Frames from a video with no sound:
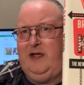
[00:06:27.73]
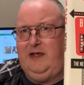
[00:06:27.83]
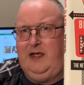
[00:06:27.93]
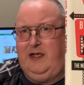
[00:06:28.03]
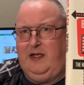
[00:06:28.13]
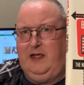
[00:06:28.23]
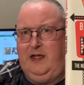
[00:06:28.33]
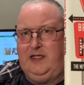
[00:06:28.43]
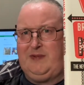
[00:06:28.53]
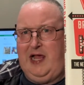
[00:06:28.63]
one
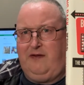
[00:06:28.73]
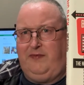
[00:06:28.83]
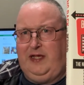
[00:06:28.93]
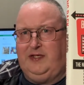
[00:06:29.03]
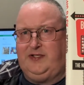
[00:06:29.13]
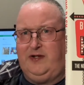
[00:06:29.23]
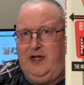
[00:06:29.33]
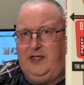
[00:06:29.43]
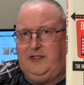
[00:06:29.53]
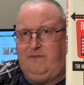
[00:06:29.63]
as part of their
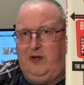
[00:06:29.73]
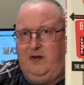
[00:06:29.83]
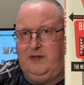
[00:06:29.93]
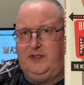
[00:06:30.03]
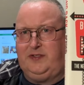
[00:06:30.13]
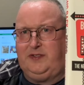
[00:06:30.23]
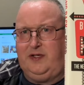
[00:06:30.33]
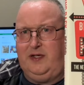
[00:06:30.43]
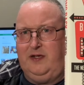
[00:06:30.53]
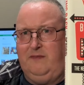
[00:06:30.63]
science box,
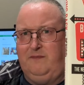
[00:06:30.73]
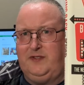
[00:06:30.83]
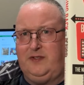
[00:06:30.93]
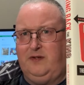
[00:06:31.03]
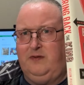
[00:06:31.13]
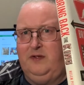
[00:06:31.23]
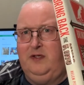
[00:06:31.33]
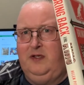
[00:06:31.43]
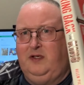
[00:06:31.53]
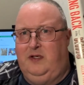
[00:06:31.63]
so
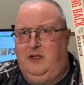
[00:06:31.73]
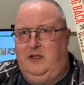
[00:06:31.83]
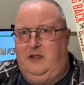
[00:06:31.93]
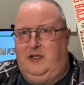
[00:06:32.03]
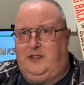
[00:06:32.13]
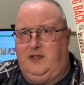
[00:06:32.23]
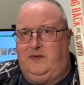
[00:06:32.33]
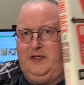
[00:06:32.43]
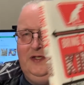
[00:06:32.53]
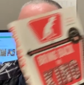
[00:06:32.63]
it's
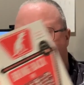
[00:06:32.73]
interesting.